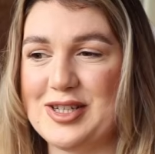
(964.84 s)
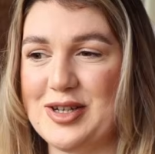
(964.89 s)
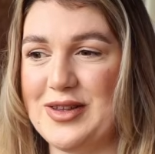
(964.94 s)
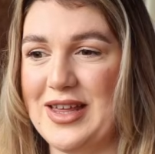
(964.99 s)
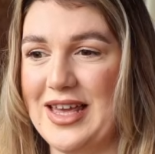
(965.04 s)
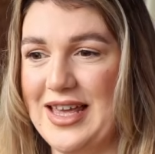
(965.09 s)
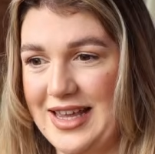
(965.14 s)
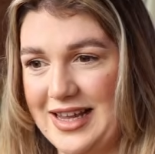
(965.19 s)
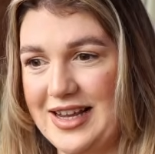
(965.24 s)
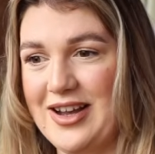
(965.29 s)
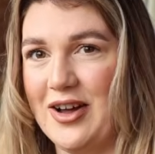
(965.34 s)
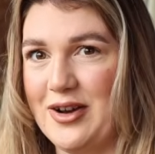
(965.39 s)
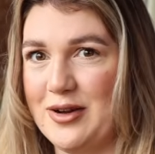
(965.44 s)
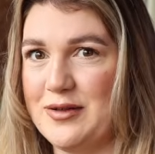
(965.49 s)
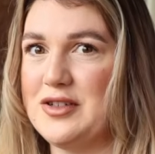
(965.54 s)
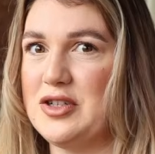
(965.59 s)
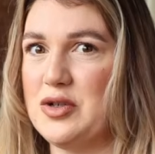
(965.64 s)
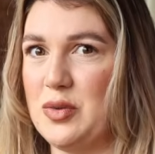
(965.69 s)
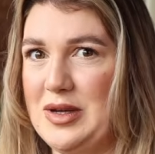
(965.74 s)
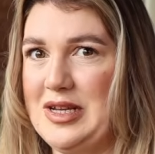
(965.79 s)
so they kind of
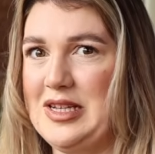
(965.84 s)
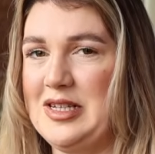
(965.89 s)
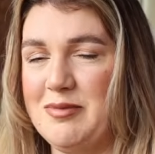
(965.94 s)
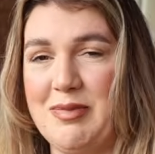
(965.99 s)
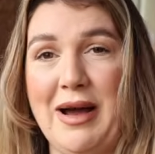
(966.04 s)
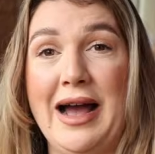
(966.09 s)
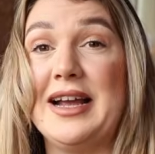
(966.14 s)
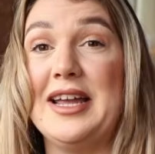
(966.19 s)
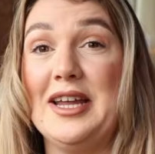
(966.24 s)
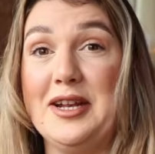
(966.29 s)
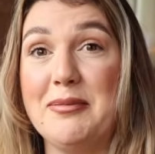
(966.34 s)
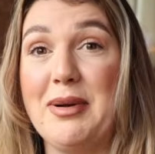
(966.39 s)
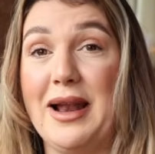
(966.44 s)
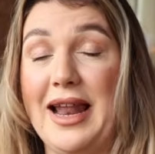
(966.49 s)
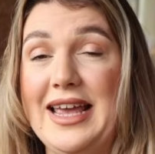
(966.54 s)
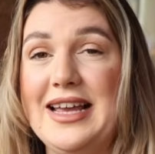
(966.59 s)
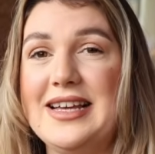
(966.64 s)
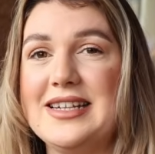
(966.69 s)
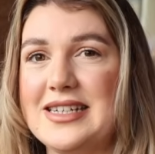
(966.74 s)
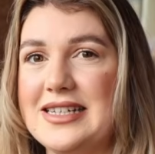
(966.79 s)
squeeze back in
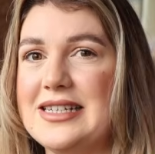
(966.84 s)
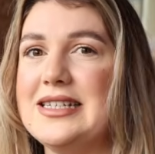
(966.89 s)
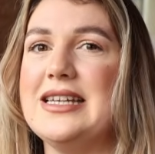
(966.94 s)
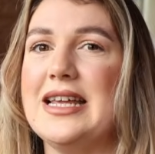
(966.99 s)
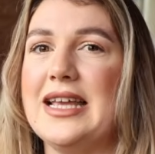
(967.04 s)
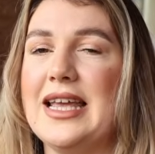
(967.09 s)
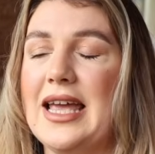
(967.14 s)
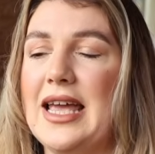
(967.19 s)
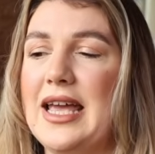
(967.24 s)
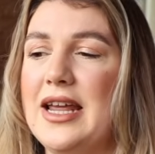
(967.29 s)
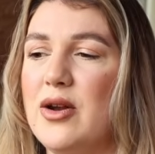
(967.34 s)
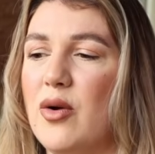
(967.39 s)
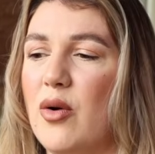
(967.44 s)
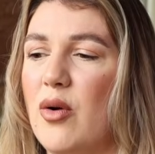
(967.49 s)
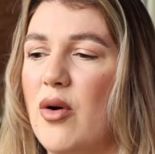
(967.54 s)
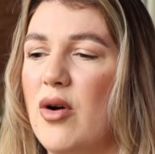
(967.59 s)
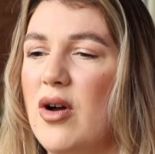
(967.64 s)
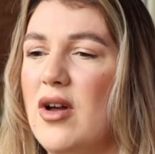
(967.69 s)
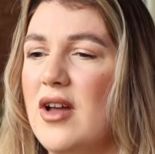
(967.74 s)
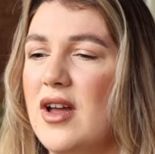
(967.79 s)
place and dig in,
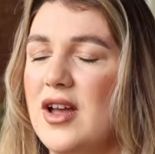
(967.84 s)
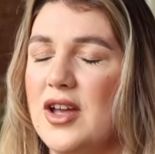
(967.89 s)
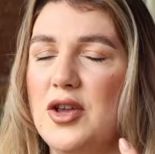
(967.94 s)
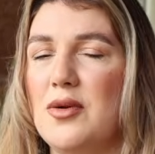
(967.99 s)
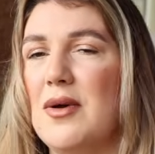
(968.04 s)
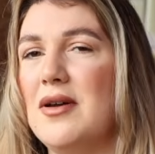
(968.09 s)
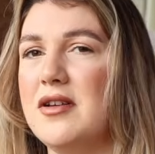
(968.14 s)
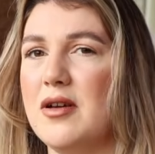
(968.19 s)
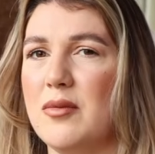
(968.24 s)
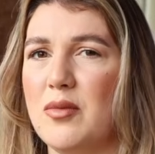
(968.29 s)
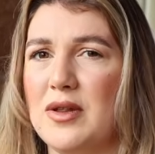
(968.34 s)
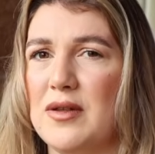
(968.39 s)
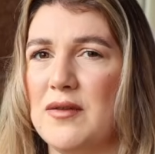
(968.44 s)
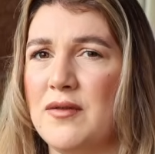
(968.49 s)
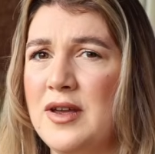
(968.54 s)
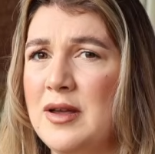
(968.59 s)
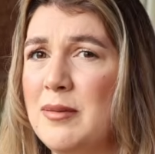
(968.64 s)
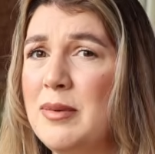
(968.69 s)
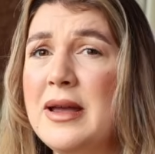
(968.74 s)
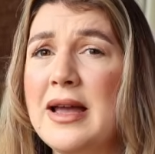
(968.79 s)
or you end up with a
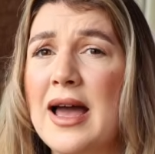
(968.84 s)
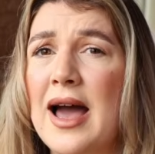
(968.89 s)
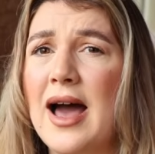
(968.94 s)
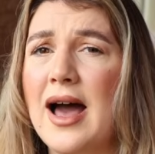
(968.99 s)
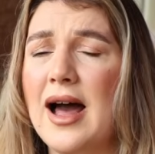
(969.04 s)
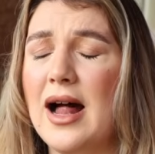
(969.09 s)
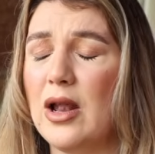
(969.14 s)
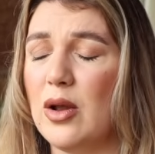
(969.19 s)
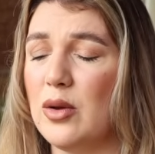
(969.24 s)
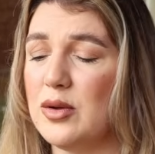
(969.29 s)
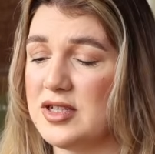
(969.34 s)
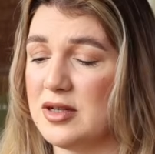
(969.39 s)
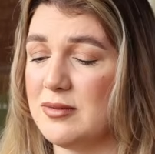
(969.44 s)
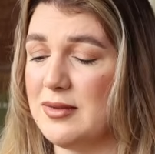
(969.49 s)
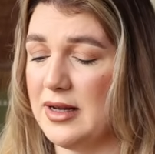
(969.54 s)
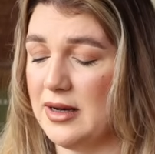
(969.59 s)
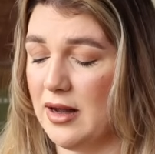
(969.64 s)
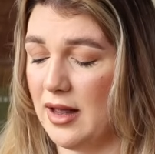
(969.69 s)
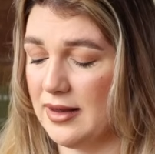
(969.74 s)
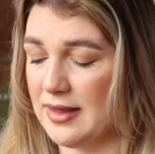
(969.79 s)
VPL or
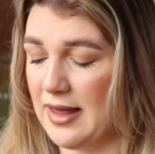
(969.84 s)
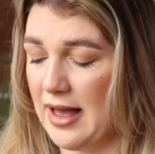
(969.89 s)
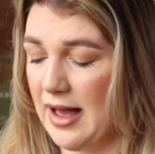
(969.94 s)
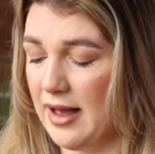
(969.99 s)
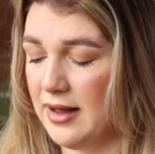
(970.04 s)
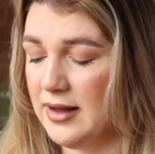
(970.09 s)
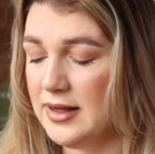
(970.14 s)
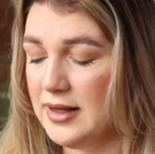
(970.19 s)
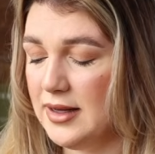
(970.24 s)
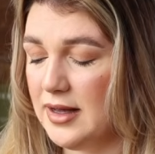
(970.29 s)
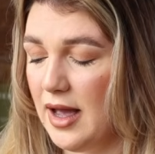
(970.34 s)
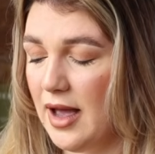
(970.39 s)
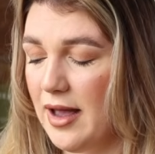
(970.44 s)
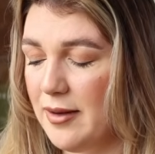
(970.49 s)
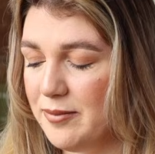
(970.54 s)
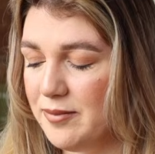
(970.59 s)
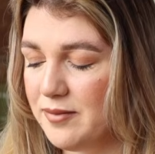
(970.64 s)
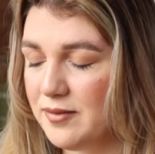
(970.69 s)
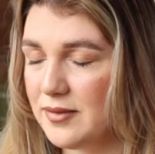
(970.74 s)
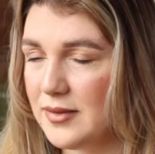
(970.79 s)
something like that.
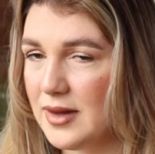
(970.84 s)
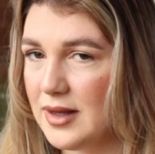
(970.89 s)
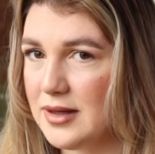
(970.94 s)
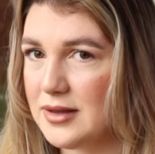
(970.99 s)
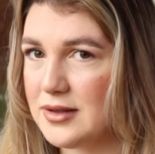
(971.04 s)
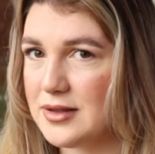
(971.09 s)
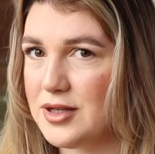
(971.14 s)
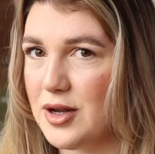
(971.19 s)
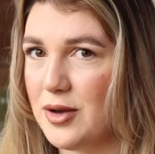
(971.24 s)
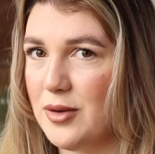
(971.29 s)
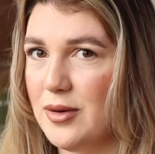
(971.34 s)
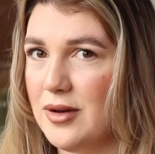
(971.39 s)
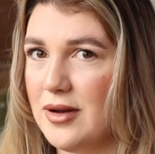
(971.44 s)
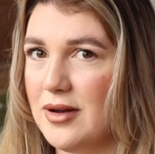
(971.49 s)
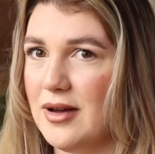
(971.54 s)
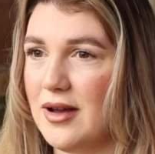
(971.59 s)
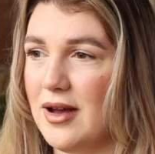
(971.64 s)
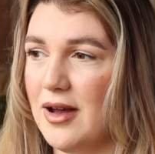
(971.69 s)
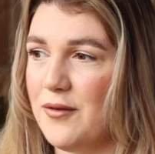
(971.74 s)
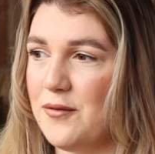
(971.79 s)
So
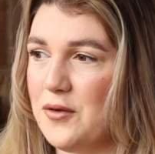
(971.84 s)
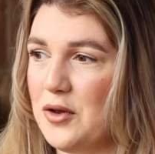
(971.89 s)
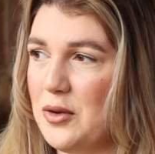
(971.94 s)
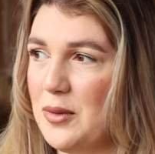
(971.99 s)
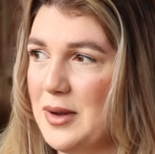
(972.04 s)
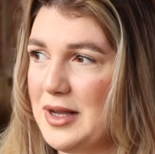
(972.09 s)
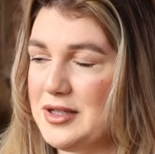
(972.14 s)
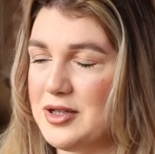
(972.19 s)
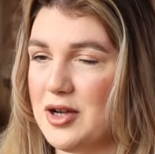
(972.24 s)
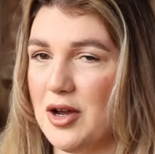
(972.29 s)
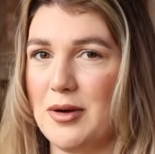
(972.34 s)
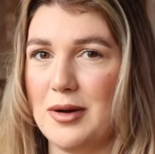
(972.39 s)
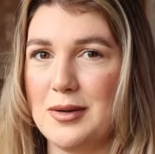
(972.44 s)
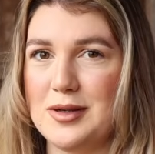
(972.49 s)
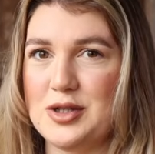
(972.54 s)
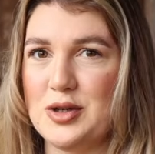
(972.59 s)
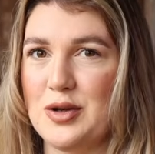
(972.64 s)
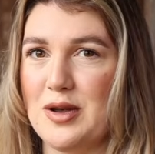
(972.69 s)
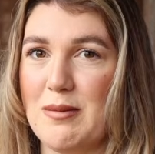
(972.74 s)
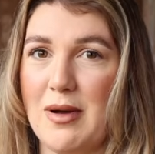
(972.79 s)
a few weeks ago I
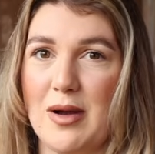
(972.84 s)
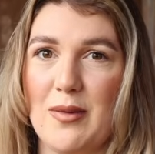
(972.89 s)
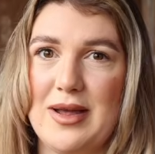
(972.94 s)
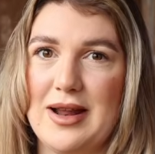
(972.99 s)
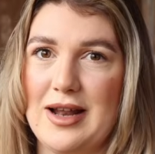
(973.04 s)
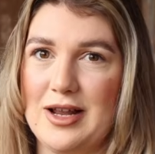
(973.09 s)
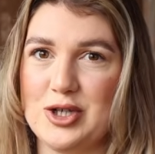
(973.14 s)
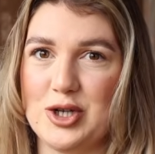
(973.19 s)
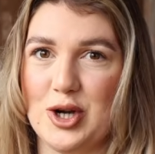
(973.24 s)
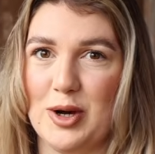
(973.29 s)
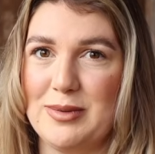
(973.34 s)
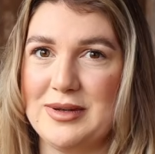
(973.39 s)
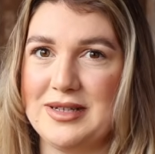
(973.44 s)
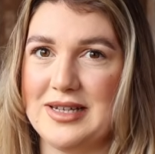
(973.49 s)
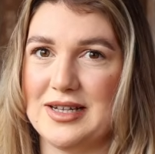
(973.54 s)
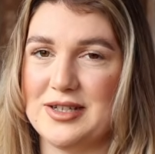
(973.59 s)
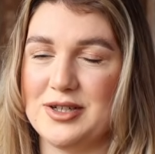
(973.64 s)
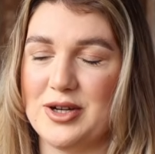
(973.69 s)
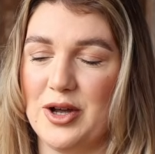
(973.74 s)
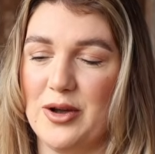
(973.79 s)
was doing my weekly shop in
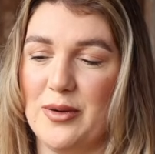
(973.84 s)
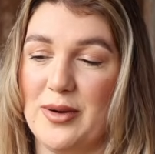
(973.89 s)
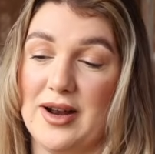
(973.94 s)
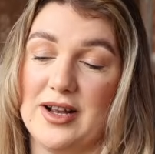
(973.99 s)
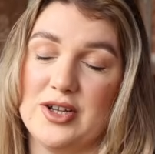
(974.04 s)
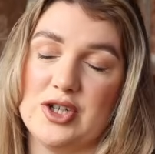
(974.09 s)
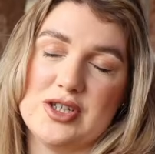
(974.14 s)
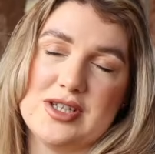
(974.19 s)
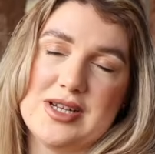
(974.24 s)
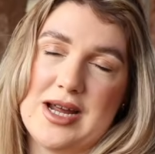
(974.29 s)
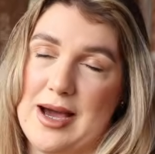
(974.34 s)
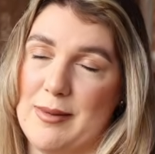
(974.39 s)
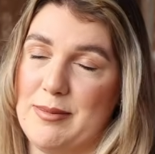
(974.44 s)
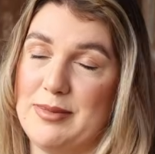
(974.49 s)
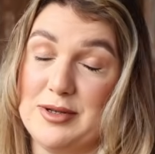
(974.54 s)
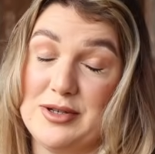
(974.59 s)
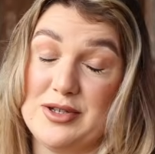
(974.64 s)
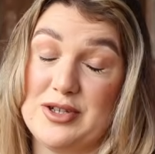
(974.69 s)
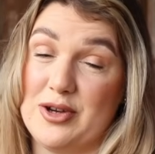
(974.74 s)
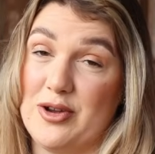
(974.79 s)
Tesco, and I just
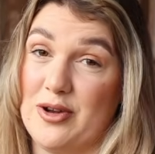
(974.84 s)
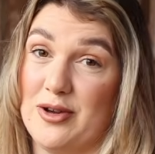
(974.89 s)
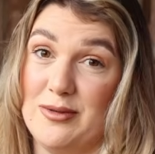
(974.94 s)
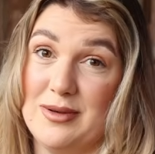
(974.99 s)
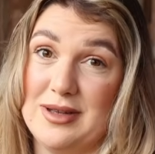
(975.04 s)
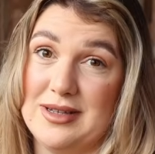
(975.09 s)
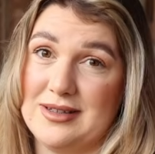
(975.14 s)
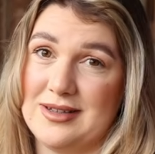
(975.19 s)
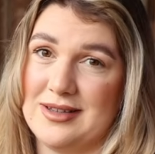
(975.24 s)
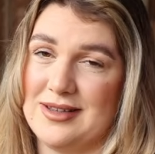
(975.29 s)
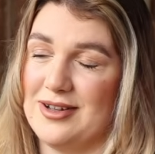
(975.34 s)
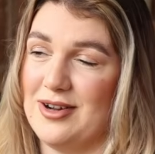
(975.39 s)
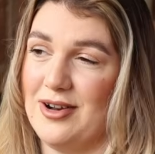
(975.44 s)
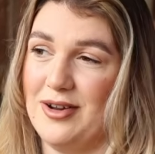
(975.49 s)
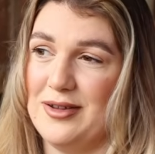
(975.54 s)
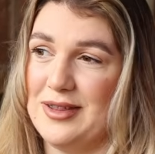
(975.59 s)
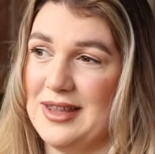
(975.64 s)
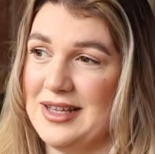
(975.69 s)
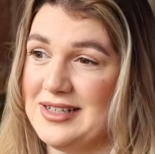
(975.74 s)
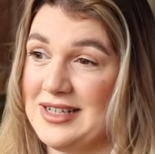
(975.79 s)
happened to go into the
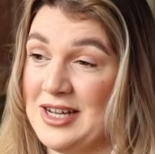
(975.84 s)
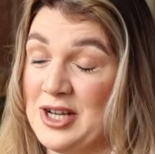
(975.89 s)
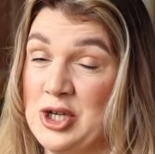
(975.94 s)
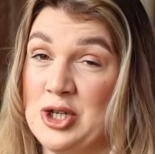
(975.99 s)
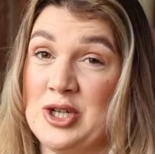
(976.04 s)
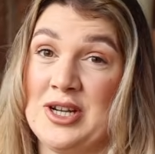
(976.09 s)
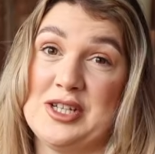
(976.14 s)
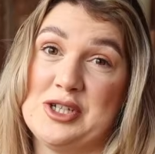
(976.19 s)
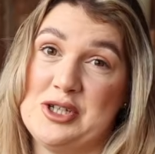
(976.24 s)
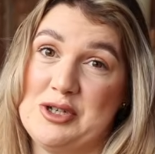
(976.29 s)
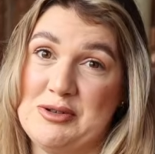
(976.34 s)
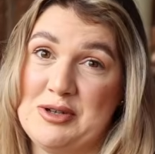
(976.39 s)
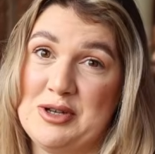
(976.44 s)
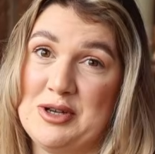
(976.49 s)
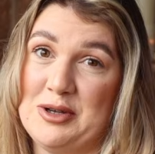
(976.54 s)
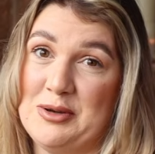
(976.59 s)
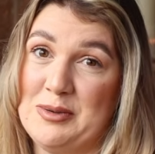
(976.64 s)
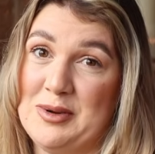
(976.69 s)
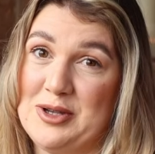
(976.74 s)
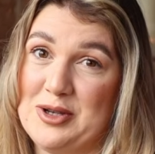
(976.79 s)
clothing section, as you
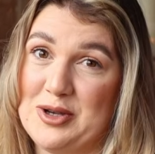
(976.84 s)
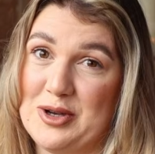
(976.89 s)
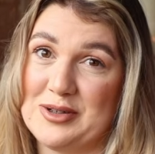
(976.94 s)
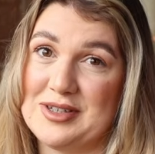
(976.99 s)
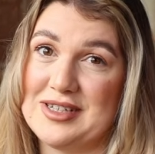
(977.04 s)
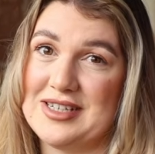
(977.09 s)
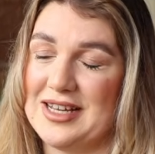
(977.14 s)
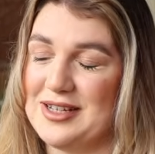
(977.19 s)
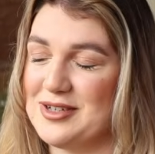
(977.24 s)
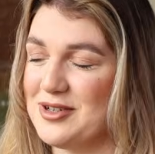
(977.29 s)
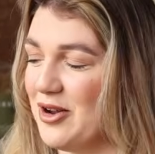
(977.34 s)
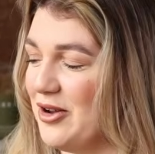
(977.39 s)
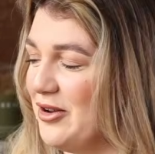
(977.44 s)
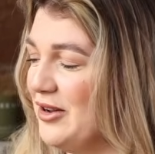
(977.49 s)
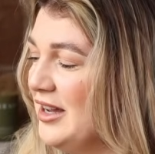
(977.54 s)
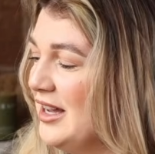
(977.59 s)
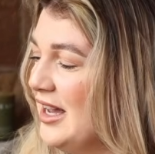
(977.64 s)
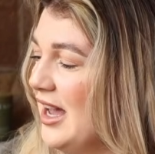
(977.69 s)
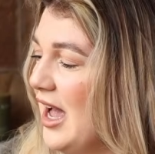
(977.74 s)
do when you go to Tesco,